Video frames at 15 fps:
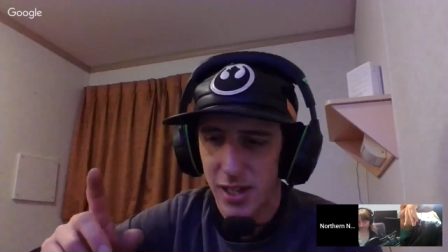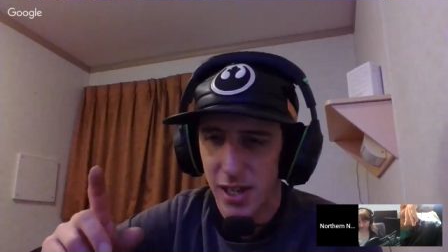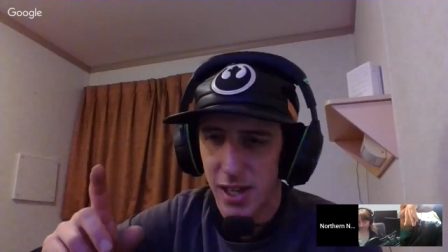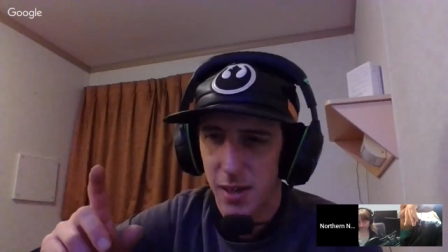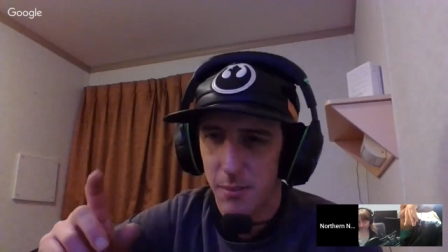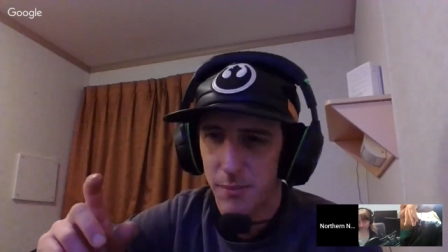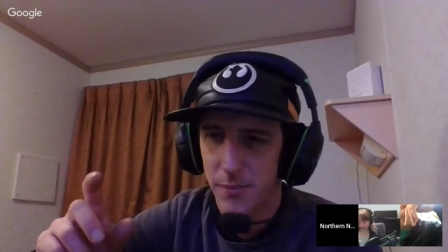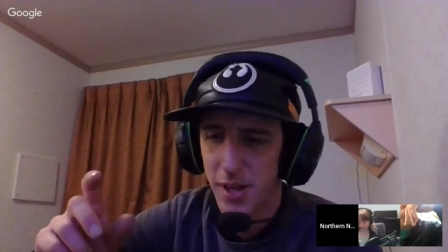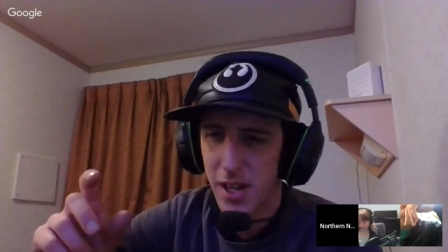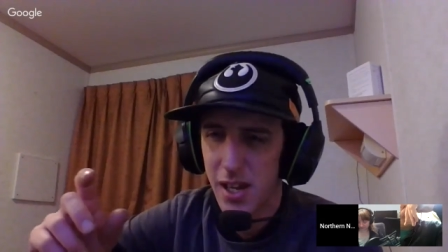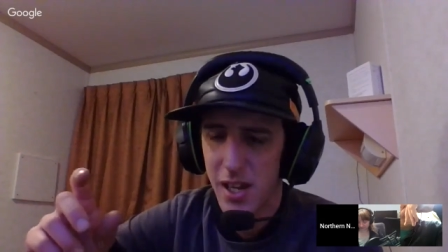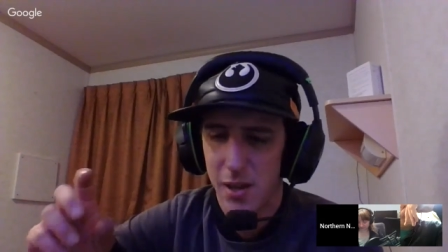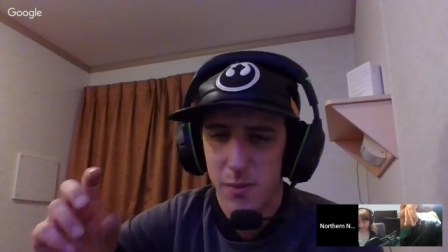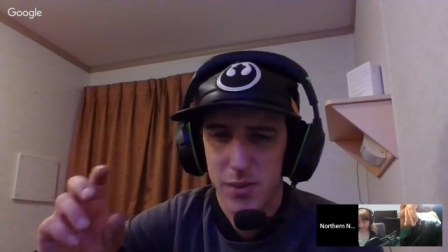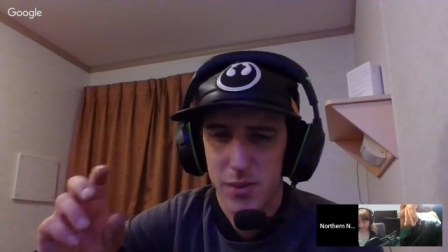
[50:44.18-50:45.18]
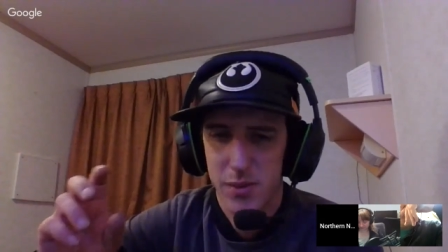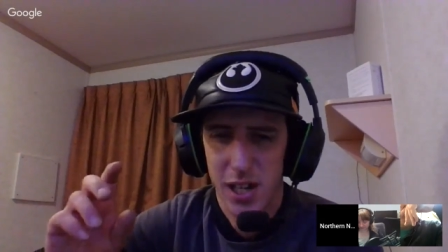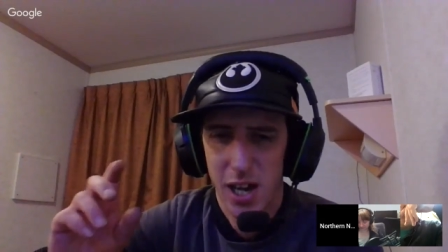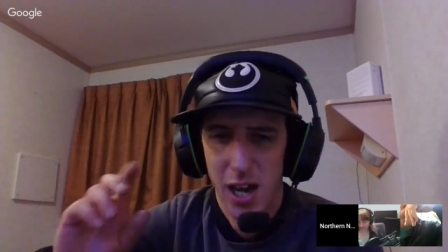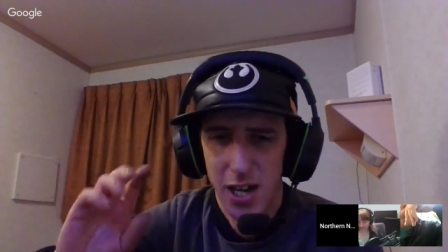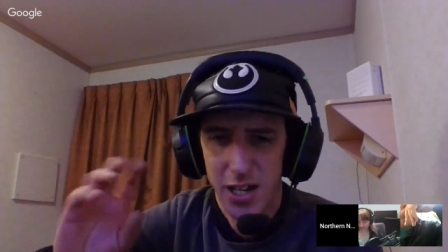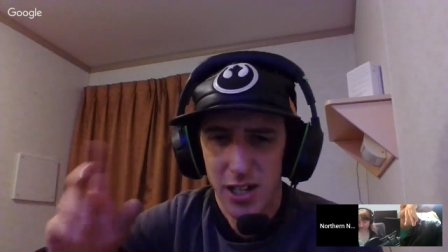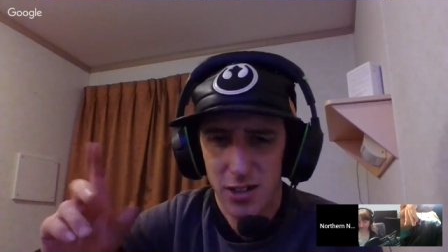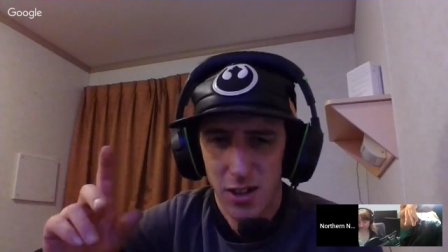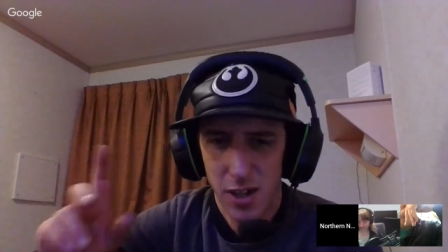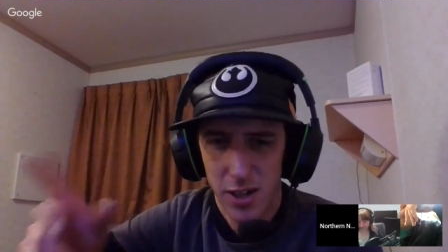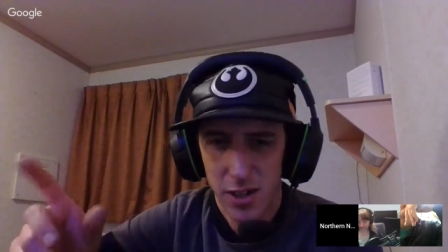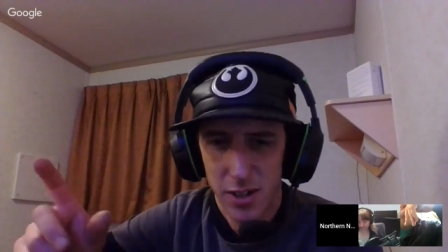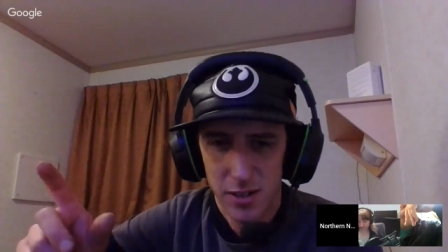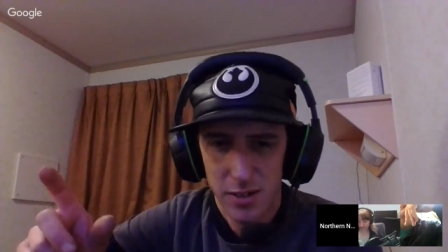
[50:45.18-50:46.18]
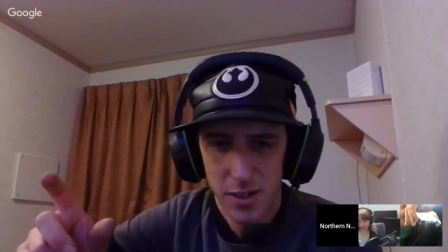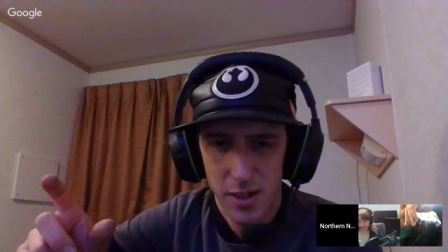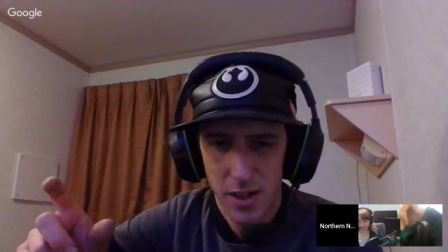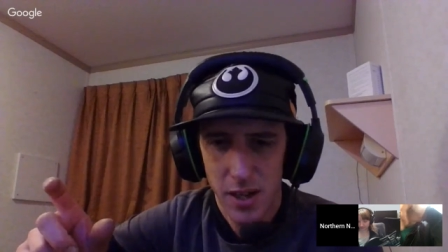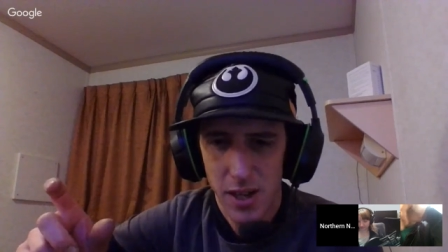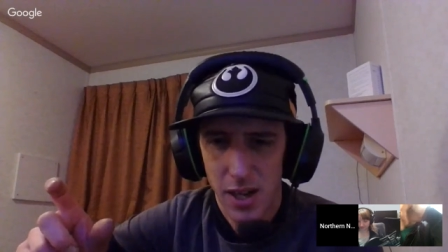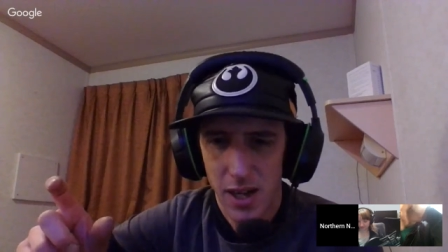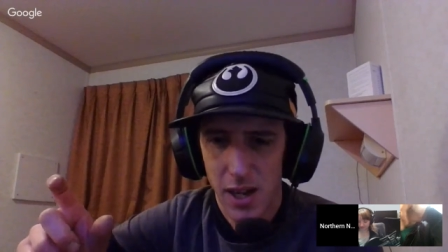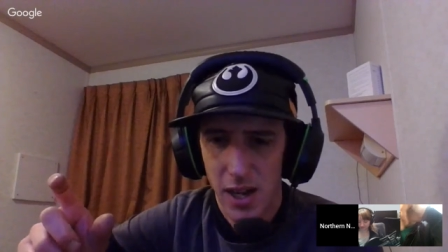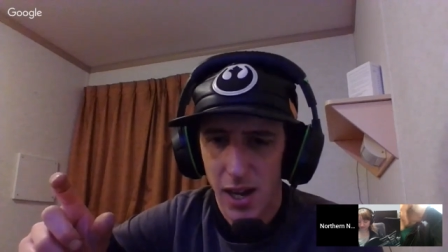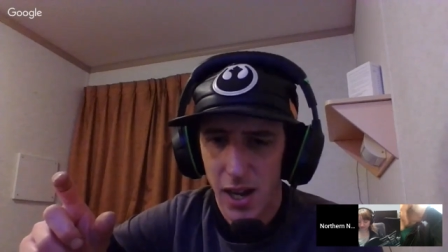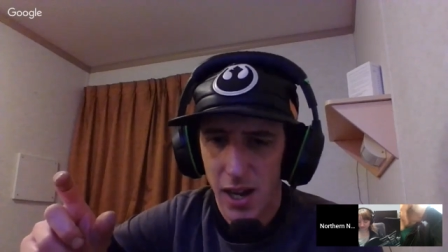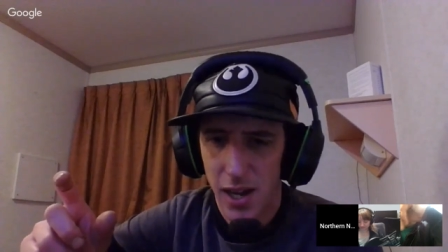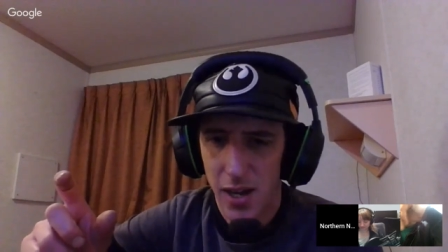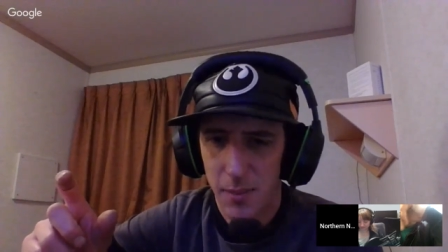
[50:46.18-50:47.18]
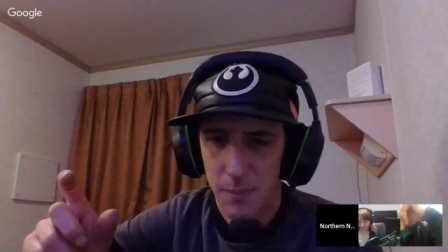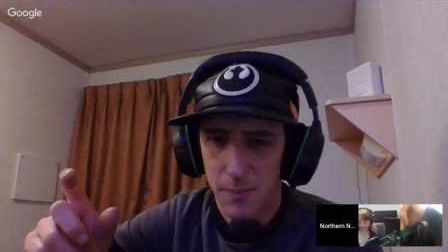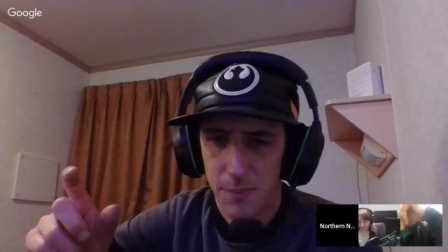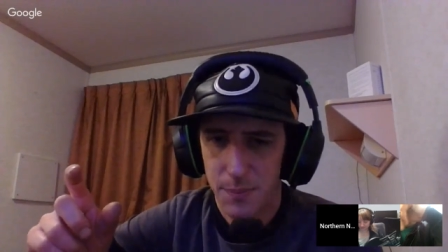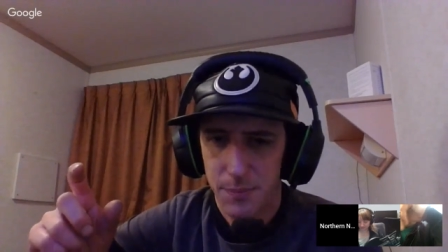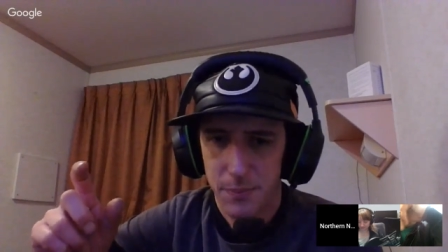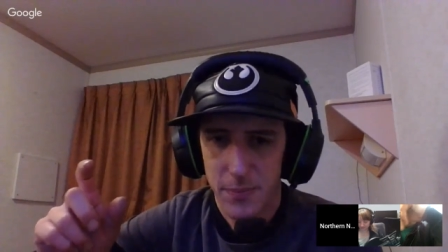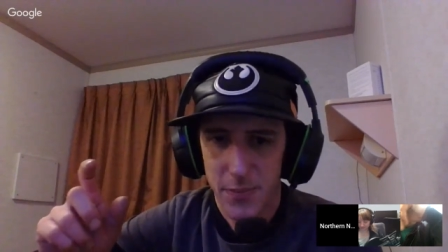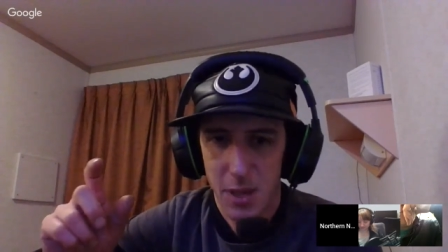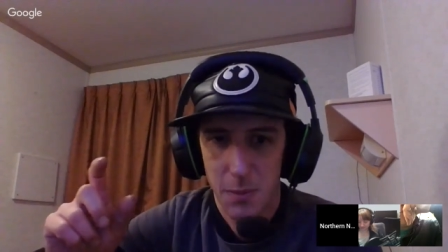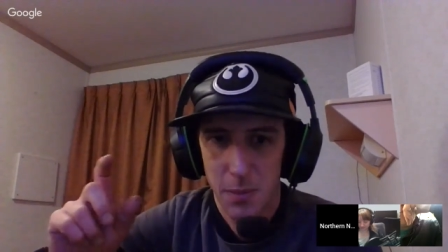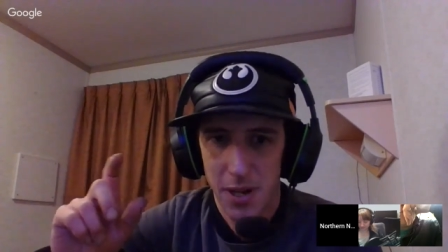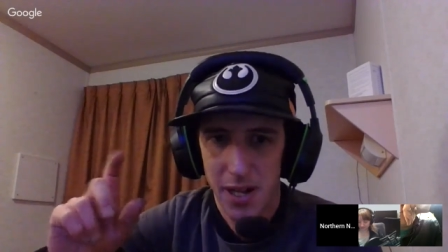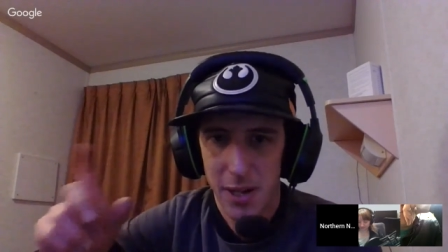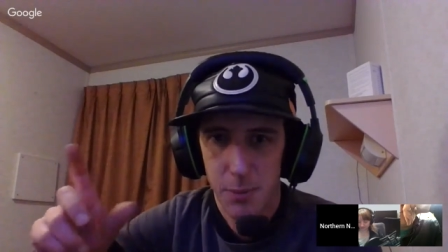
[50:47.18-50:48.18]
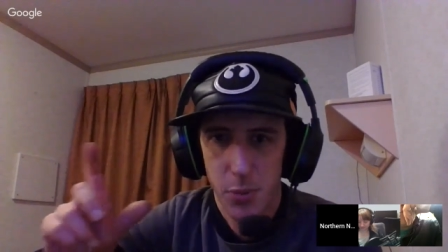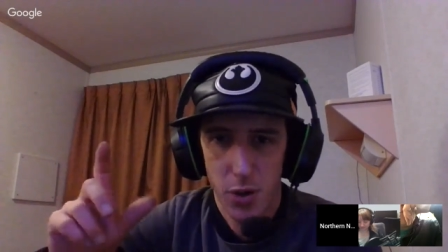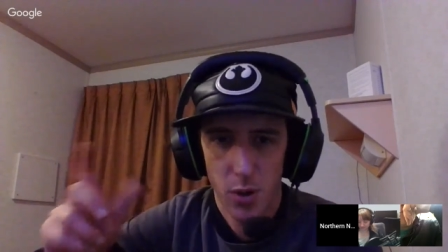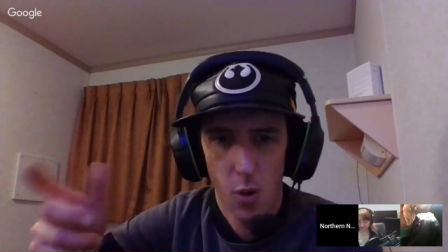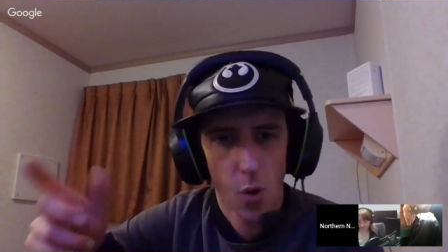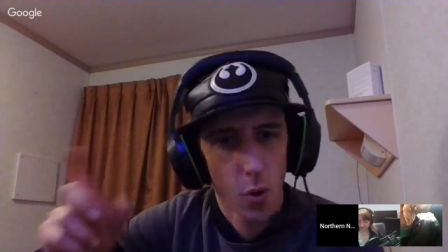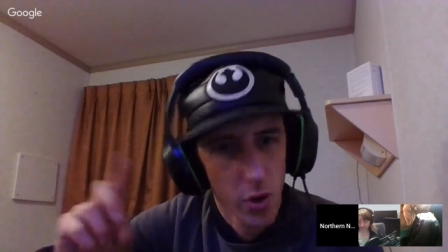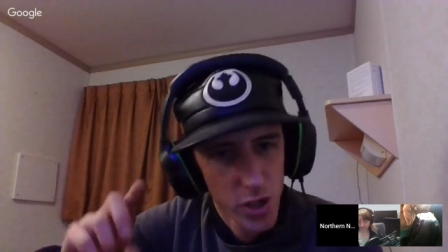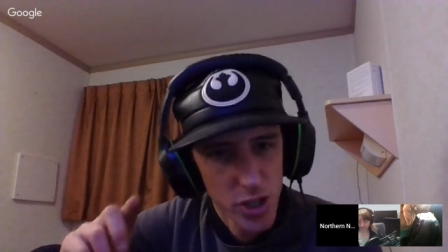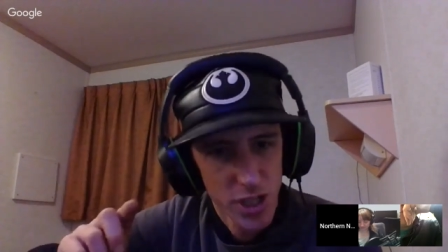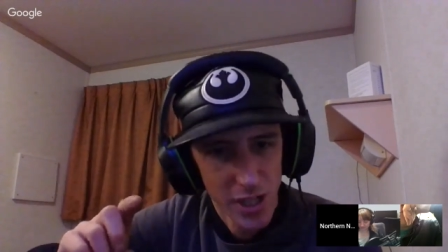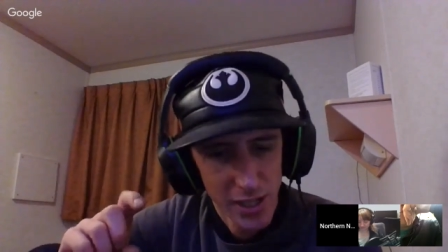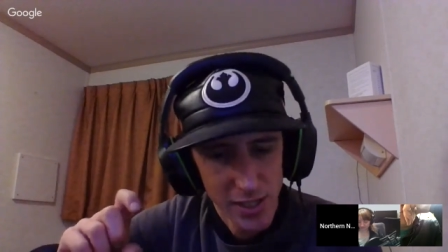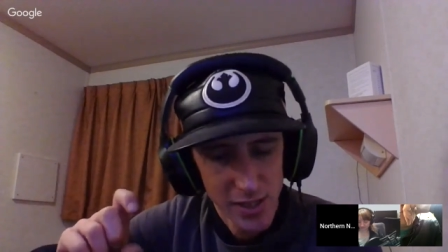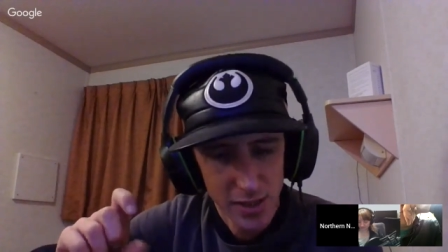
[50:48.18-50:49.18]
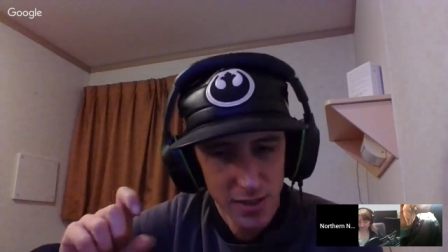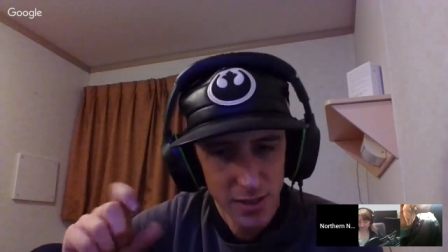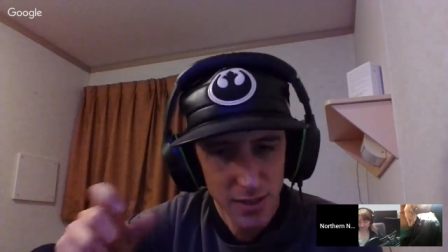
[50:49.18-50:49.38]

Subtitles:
It was like a honey lager, but he put orange in it.